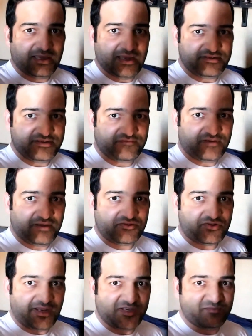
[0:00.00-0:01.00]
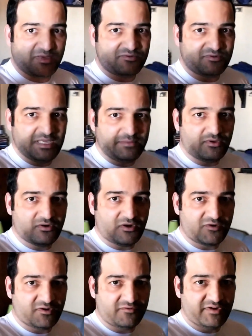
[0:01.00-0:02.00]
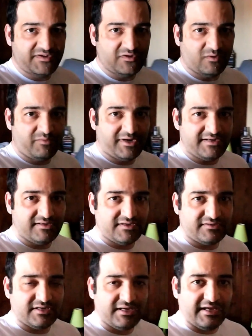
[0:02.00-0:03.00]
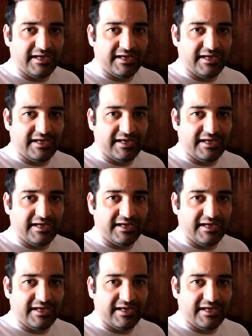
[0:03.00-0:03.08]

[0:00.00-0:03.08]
LG G5 is trying its best to keep the contrast ratio, brightness,